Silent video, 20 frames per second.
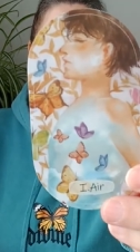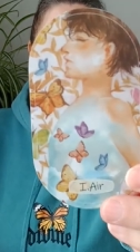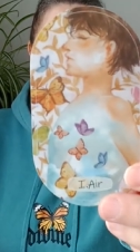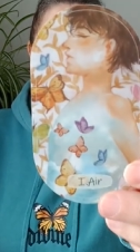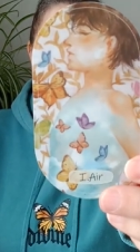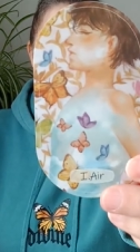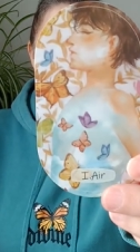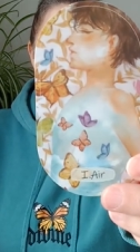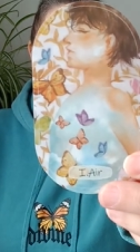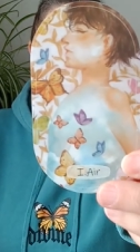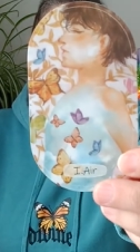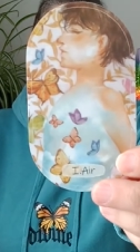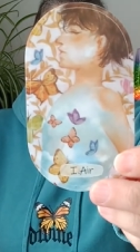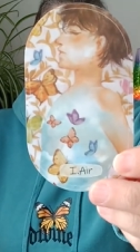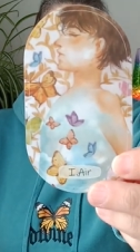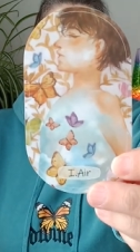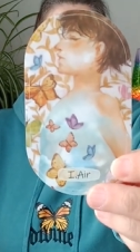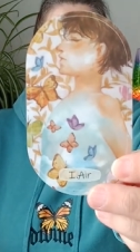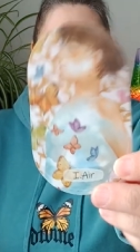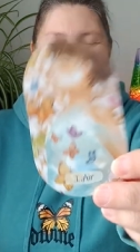yeah.
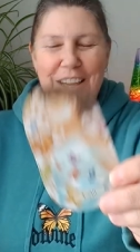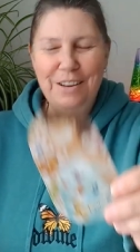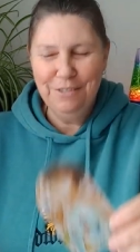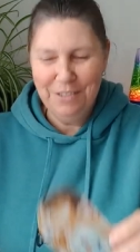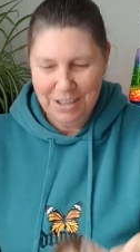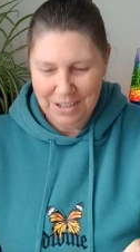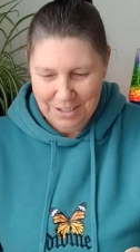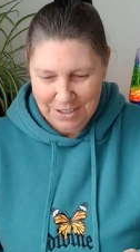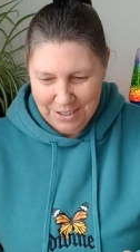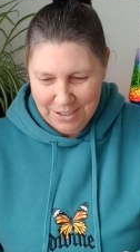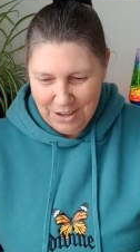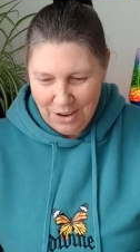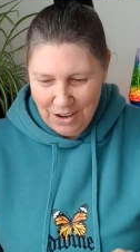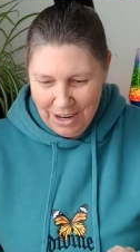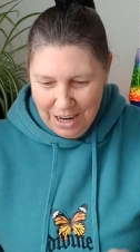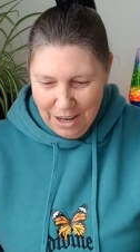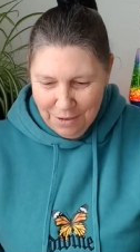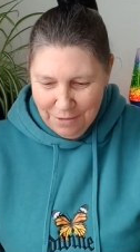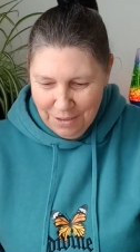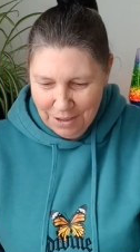I love this. I
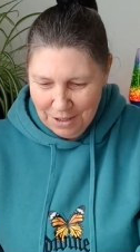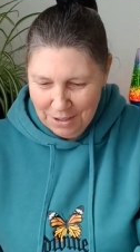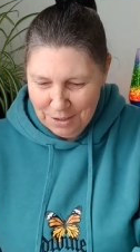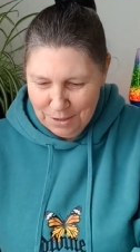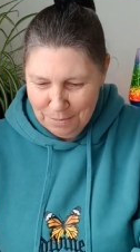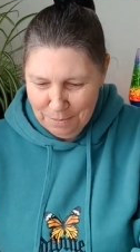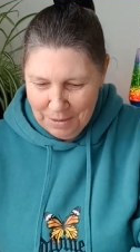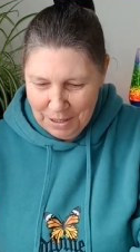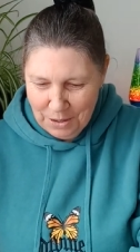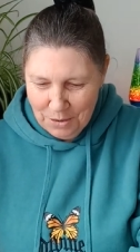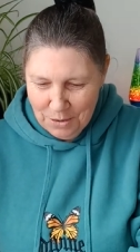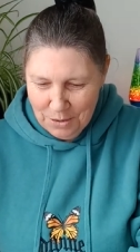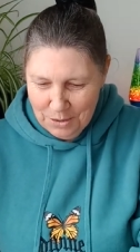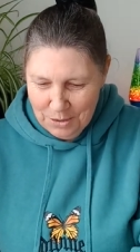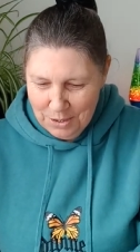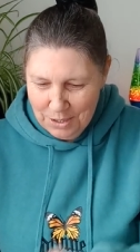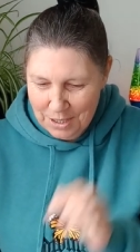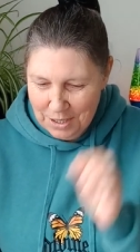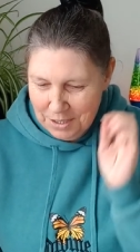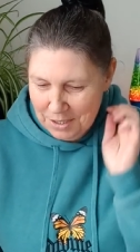love this
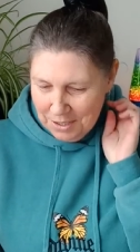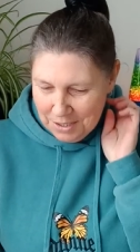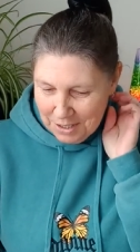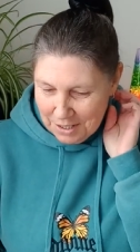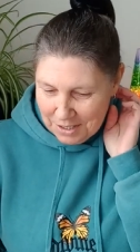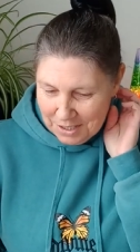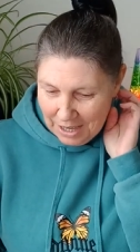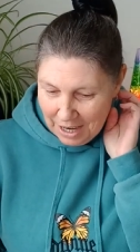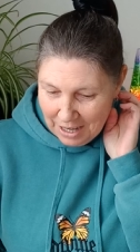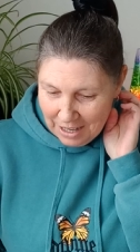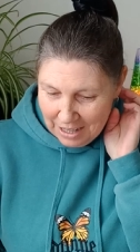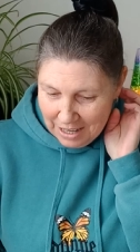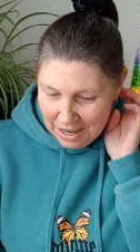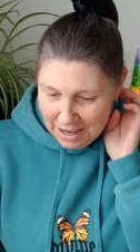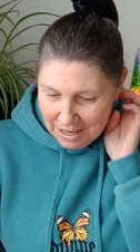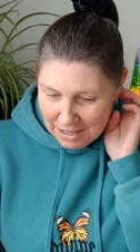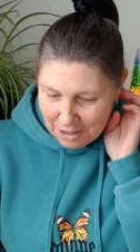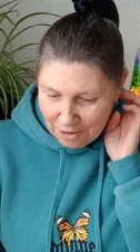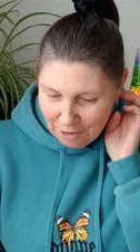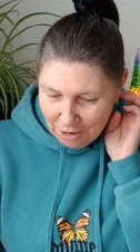because this is exactly
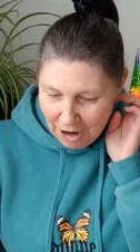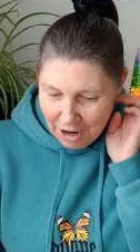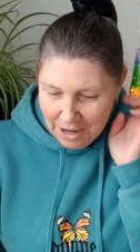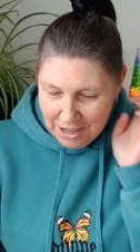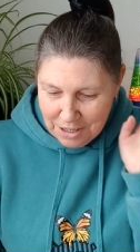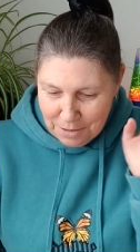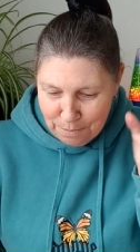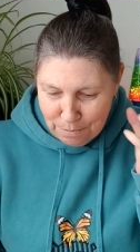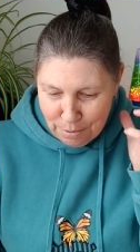it, right?